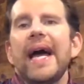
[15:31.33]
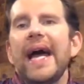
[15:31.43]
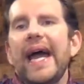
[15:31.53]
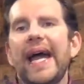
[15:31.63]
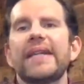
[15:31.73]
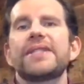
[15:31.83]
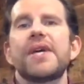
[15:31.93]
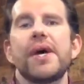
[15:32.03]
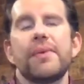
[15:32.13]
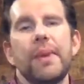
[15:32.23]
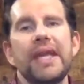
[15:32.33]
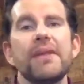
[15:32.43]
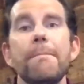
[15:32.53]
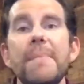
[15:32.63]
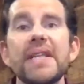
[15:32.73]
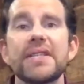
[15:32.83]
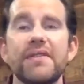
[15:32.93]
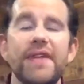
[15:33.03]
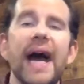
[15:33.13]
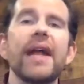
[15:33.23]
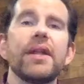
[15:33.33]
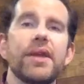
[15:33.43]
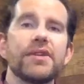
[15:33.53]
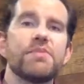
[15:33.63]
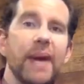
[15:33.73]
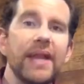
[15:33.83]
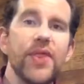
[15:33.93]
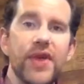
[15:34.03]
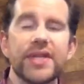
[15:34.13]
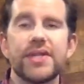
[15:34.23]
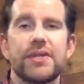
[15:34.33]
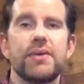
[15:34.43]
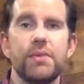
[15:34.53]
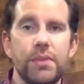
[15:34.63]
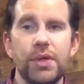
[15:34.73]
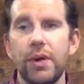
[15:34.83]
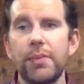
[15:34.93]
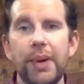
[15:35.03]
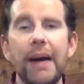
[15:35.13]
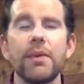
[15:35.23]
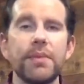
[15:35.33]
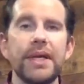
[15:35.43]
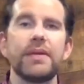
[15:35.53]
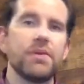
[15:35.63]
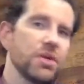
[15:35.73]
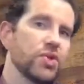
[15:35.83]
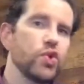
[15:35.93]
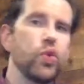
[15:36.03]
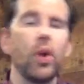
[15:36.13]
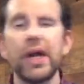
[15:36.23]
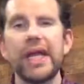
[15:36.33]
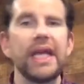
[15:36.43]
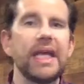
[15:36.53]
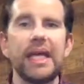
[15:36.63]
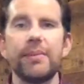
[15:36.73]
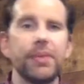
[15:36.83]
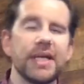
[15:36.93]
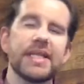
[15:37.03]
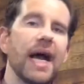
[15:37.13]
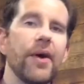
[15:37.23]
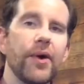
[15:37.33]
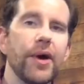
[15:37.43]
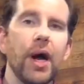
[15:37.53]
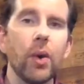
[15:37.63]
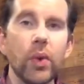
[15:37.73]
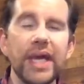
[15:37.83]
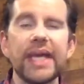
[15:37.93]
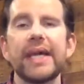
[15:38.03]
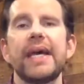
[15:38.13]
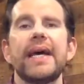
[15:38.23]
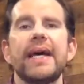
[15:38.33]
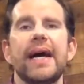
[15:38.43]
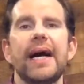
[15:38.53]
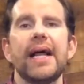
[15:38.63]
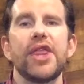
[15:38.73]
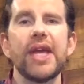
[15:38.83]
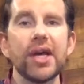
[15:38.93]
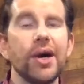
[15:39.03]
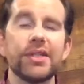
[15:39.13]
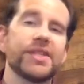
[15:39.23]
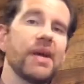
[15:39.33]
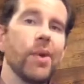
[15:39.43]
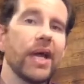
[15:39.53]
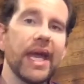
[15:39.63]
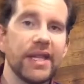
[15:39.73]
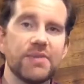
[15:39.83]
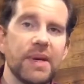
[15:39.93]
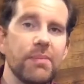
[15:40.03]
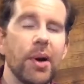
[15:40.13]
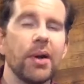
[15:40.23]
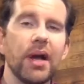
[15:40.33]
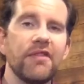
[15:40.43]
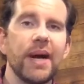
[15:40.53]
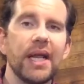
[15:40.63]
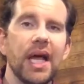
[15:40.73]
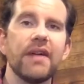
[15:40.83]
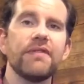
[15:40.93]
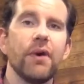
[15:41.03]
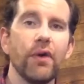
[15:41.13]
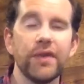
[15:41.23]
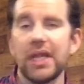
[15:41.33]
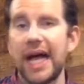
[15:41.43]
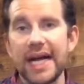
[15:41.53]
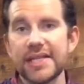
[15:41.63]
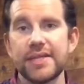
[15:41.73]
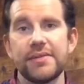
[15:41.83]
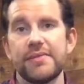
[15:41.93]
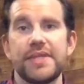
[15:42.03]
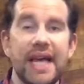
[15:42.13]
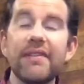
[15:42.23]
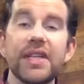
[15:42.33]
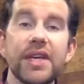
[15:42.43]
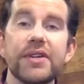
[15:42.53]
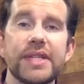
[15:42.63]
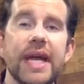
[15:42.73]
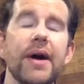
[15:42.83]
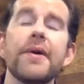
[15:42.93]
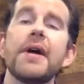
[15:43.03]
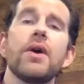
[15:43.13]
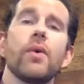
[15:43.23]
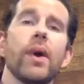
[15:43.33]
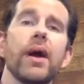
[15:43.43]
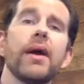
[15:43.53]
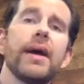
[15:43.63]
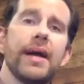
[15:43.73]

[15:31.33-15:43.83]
And in the midst of that, there's been this, probably 20 plus hour a week thing called CMYK that's been part of my life over the last 7 years now, where